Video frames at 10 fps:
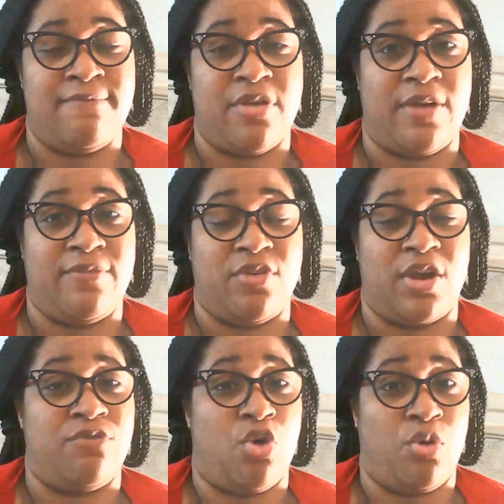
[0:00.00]
very, very
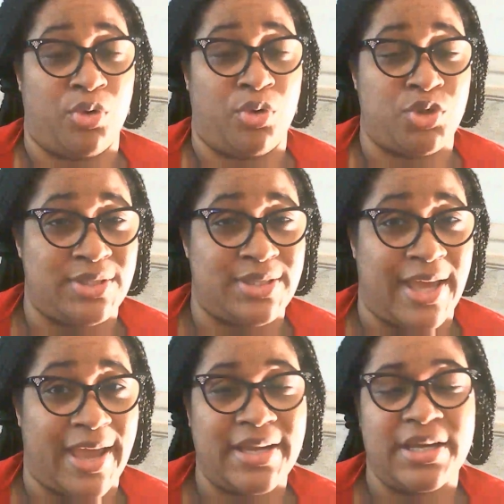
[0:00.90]
vulnerable to
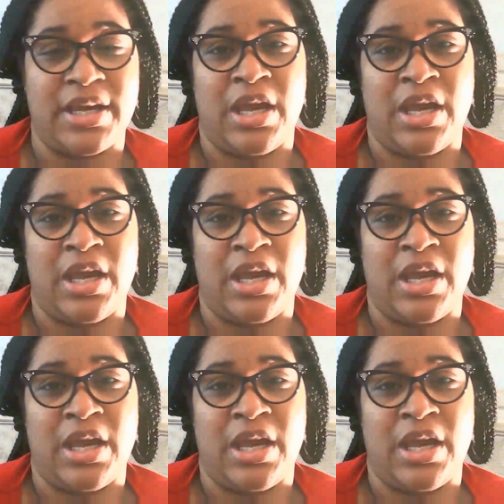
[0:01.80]
attack,